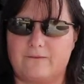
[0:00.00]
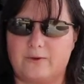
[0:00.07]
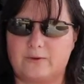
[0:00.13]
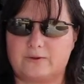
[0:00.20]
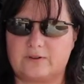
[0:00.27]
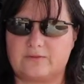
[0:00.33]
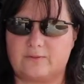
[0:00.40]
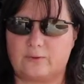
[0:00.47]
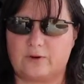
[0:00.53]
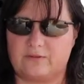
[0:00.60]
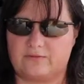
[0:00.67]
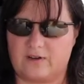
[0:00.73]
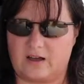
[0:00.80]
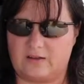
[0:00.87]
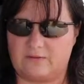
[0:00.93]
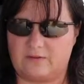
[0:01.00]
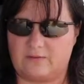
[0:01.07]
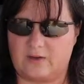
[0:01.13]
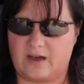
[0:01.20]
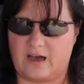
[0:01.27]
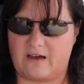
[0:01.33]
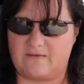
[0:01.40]
usually 45
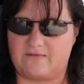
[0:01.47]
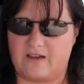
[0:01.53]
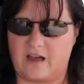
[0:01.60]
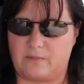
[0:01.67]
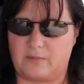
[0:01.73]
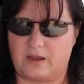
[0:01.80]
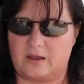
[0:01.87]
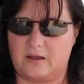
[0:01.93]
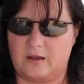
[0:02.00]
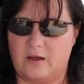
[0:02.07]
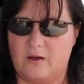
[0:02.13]
if you have family.